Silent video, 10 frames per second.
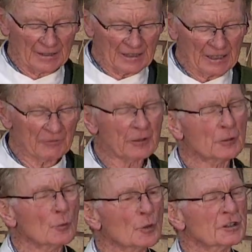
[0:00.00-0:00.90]

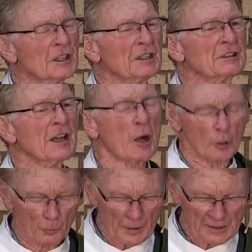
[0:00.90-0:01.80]
even within
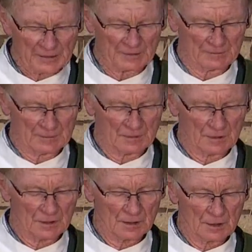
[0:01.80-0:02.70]
our pain.
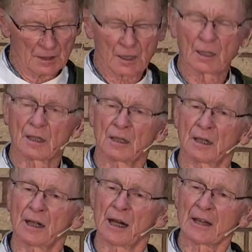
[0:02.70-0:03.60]

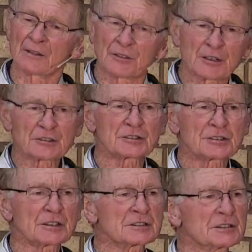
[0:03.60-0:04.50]
And this
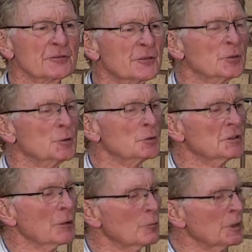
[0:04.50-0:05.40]
is the food
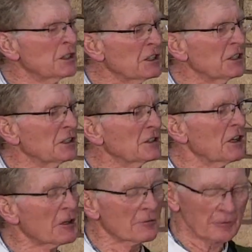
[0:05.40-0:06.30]
that we need
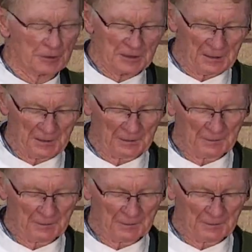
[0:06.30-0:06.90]
every day.